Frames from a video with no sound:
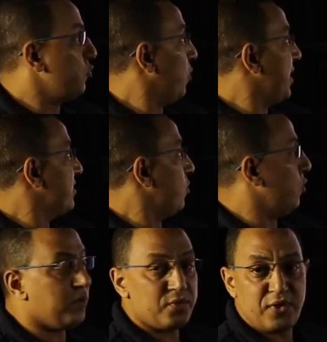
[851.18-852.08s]
2x
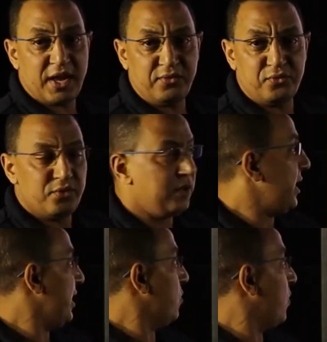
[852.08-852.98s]
over 5
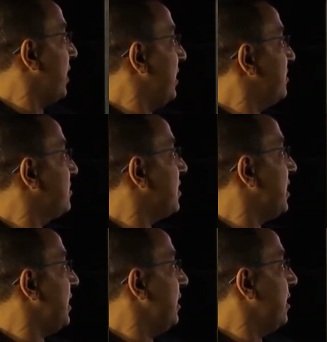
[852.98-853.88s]
equal
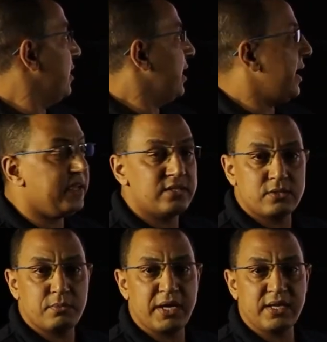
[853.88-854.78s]

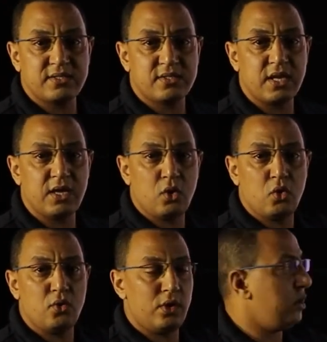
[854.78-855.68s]
3x minus 3,
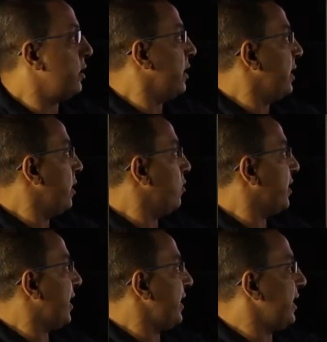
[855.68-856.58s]

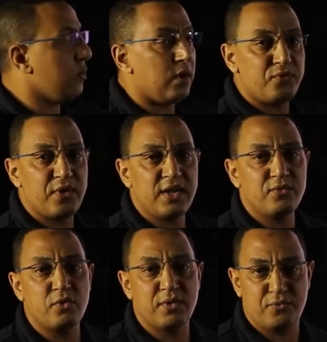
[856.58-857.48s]
okay, equal
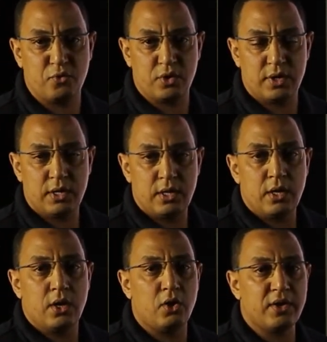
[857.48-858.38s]
5 over 4.
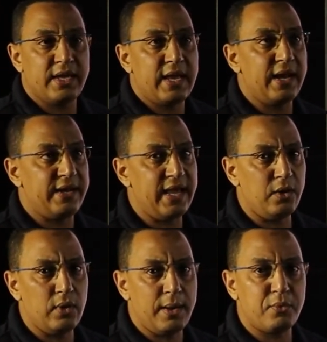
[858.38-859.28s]
Okay, and
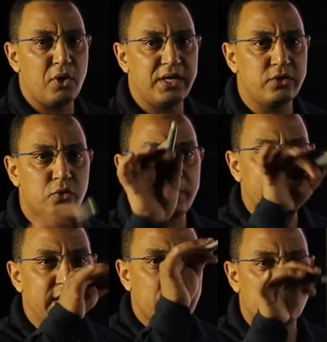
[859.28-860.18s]
now I'm going to
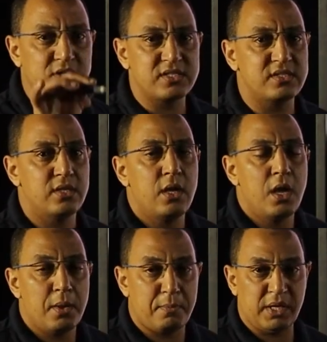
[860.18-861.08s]
make a cross
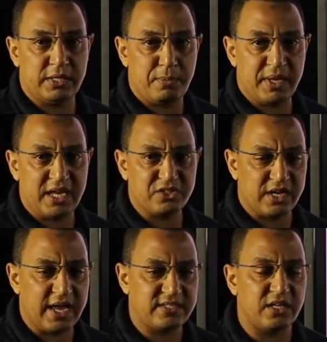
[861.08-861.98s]

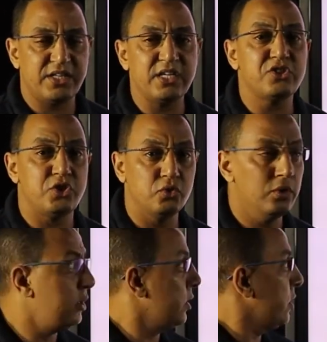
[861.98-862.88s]
multiplication as I teach
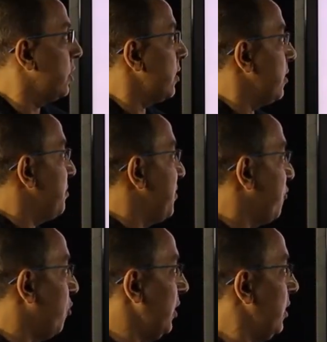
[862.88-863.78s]
you
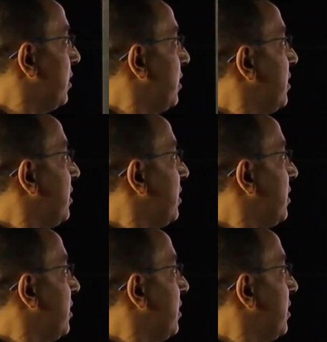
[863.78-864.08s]
before.